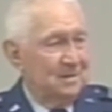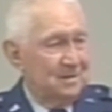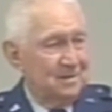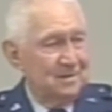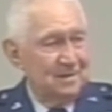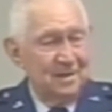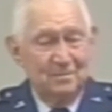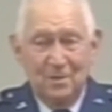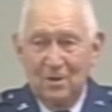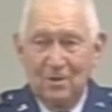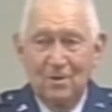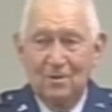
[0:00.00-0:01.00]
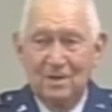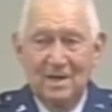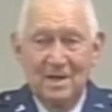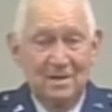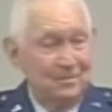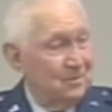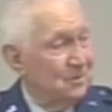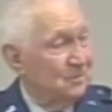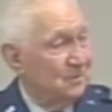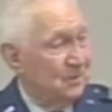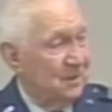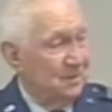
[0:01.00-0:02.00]
to they brought all kind of
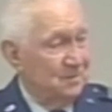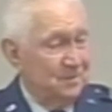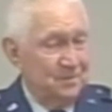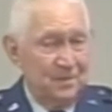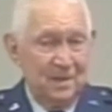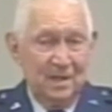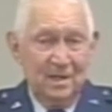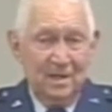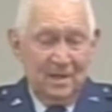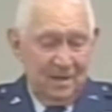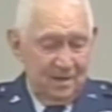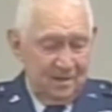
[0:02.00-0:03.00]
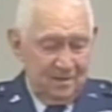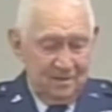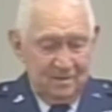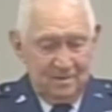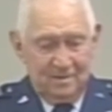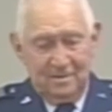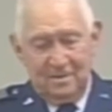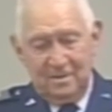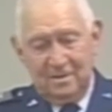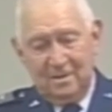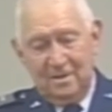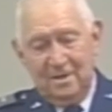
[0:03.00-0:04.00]
rope with them, and uh,
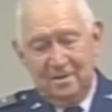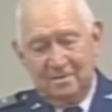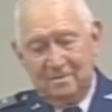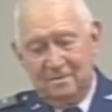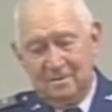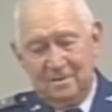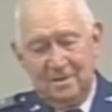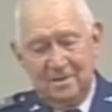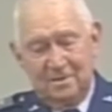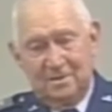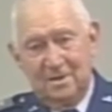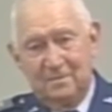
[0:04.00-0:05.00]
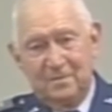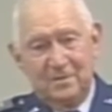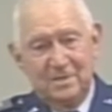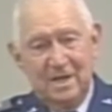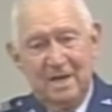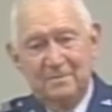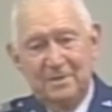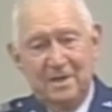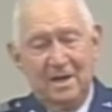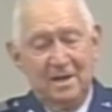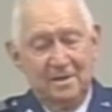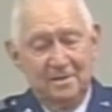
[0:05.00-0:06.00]
they let let a couple of Japs
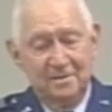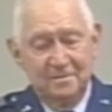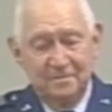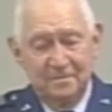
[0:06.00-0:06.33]
down,